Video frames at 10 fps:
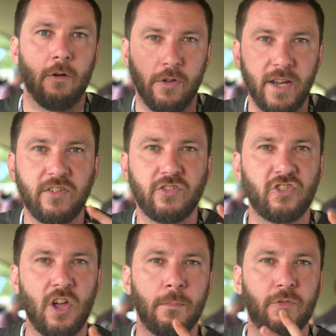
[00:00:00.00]
or at least
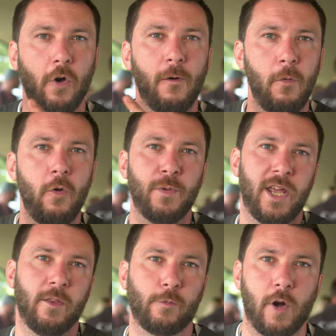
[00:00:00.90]
some sort of
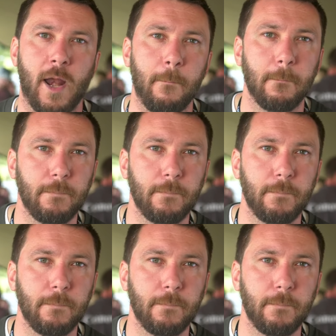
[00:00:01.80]
movement in the frame.